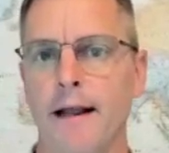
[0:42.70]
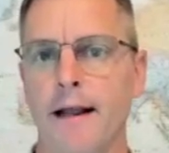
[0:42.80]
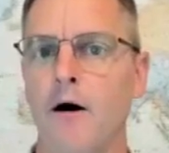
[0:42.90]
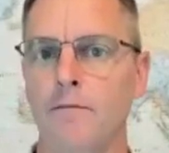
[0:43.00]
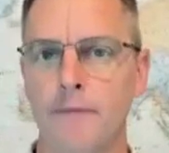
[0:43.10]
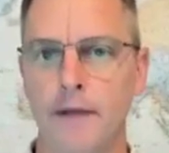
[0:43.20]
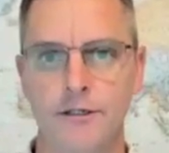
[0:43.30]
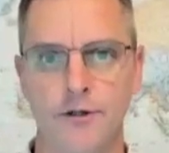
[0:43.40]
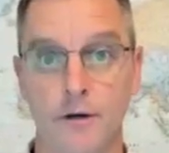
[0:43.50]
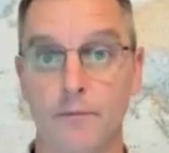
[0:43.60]
Now,
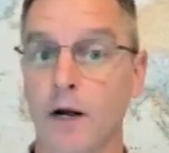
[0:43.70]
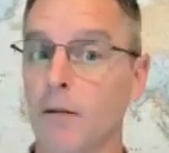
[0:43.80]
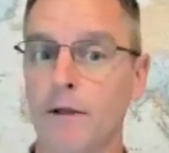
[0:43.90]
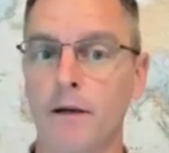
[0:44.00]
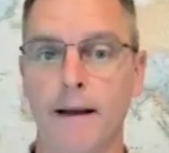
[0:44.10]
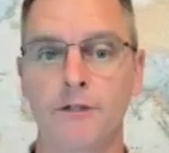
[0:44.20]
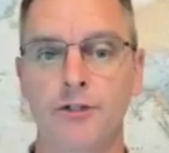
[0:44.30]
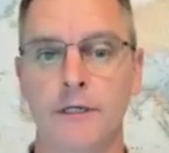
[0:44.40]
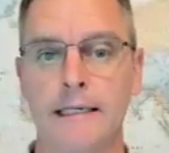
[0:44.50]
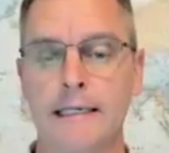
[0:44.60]
as you can probably
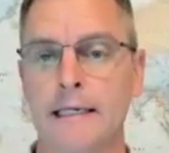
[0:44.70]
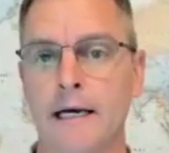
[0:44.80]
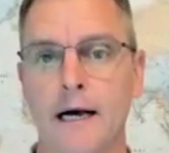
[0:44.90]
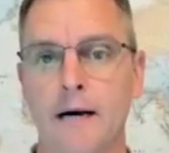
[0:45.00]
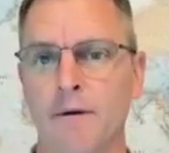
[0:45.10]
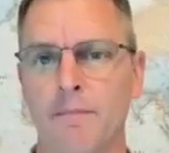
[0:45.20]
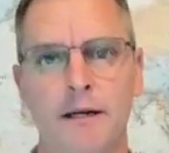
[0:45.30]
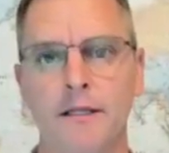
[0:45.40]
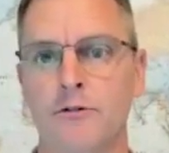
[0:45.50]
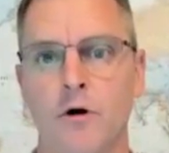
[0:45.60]
imagine,
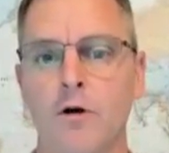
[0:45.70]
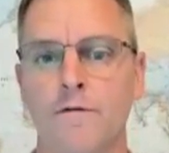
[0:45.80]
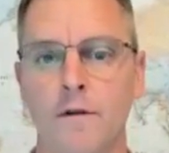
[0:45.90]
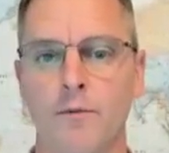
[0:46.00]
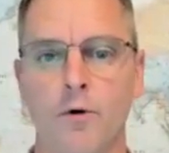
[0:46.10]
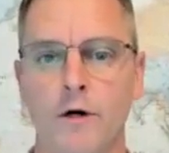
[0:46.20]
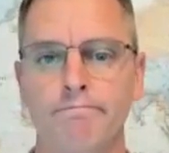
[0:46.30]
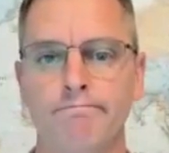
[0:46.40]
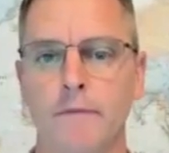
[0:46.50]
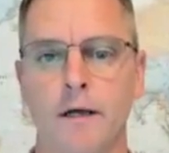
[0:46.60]
opinions are all over the
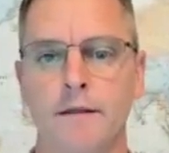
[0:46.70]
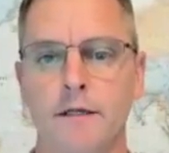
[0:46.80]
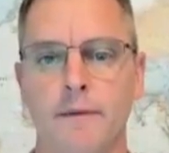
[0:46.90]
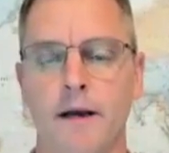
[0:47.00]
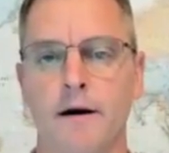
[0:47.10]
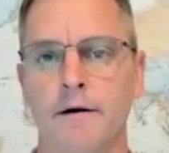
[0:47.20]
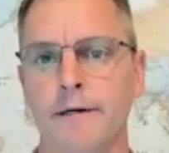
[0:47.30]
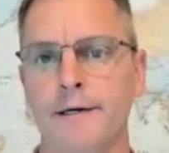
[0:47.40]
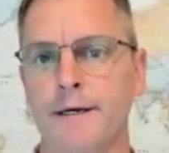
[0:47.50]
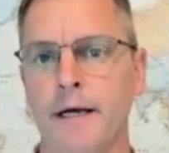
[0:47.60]
board on this
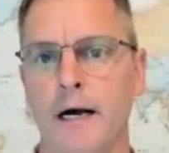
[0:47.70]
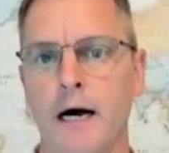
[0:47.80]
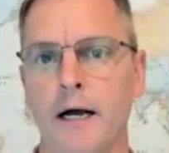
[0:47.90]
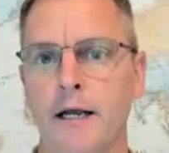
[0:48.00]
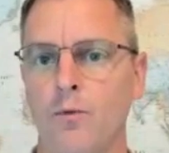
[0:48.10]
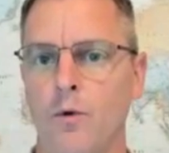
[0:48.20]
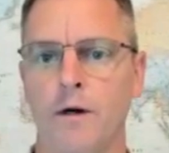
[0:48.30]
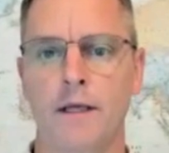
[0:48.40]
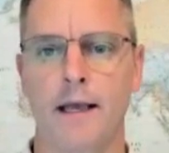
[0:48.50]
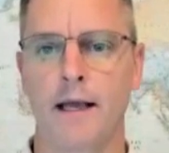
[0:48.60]
matter. In
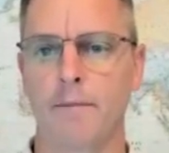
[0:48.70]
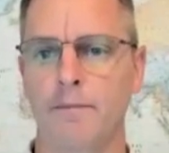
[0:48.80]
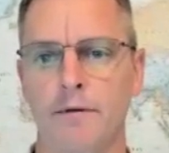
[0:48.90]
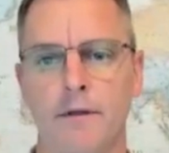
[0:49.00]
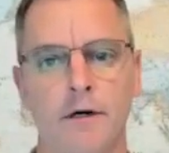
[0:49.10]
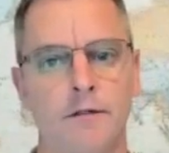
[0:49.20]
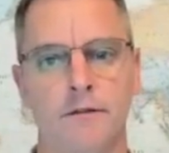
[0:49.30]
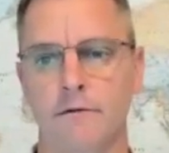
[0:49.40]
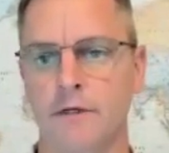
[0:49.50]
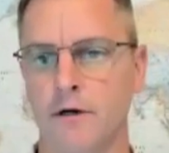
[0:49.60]
one camp,
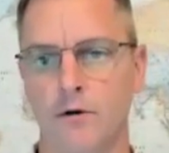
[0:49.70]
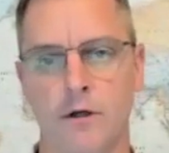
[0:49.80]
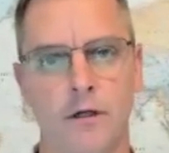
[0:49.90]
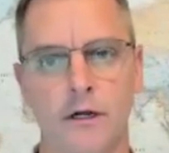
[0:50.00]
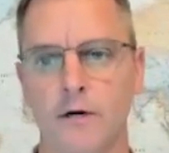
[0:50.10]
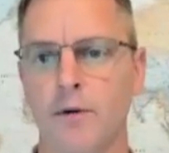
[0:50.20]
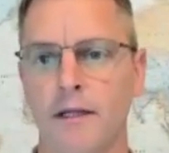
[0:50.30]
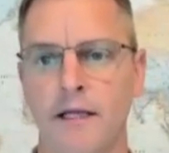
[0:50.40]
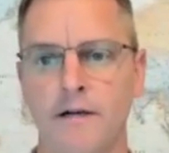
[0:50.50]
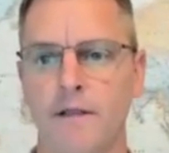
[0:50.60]
there's clear
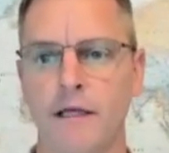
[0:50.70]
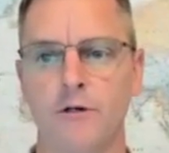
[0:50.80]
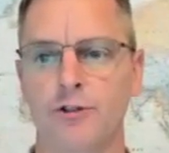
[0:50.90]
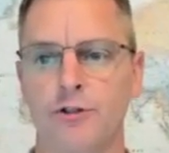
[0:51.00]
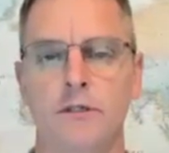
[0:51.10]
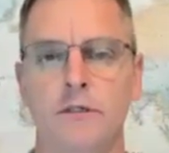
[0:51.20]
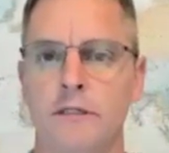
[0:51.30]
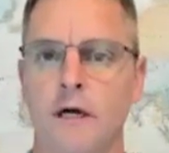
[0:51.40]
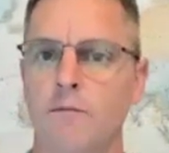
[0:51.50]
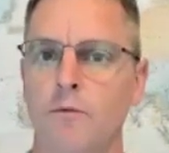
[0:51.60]
belief that you
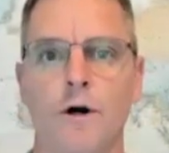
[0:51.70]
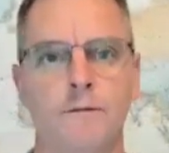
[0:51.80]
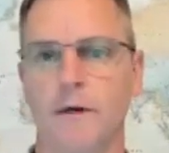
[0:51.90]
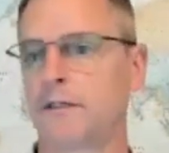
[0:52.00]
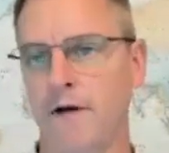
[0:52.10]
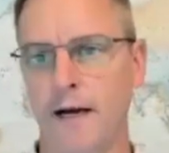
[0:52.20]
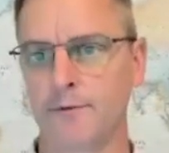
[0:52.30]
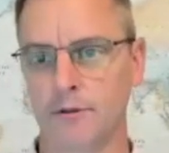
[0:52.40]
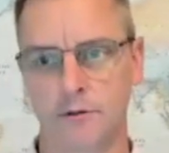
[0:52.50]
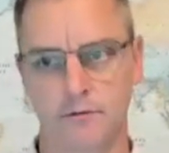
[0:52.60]
shouldn't sell more expensive
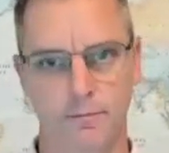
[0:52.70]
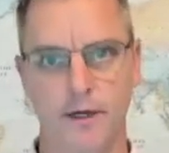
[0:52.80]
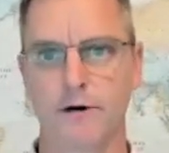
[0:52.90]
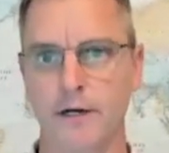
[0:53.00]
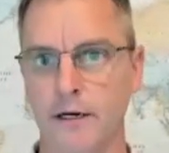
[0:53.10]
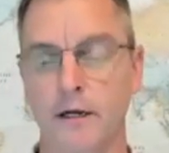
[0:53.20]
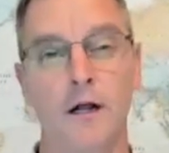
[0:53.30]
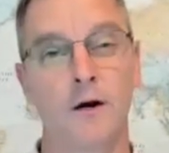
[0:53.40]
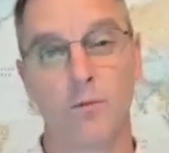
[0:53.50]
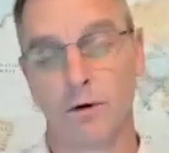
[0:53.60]
options,
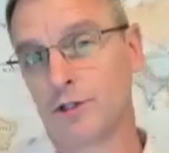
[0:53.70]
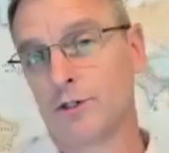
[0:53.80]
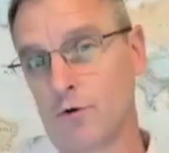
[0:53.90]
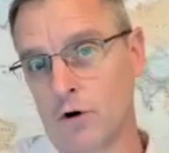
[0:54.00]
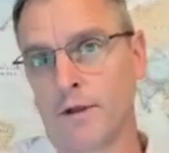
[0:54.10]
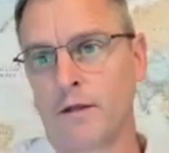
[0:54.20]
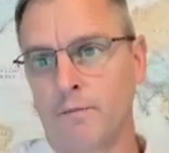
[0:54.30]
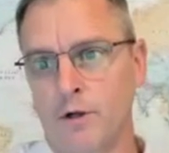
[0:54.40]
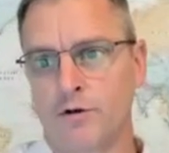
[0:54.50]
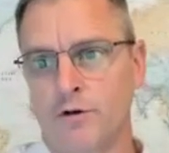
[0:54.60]
period, which is normally
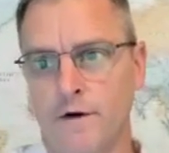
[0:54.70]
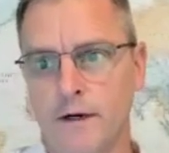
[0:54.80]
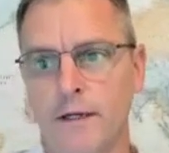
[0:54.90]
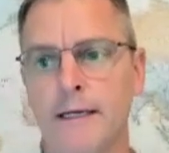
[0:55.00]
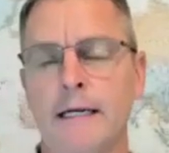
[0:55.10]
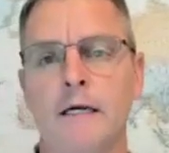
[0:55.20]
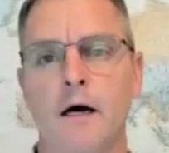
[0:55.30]
the mutual fund,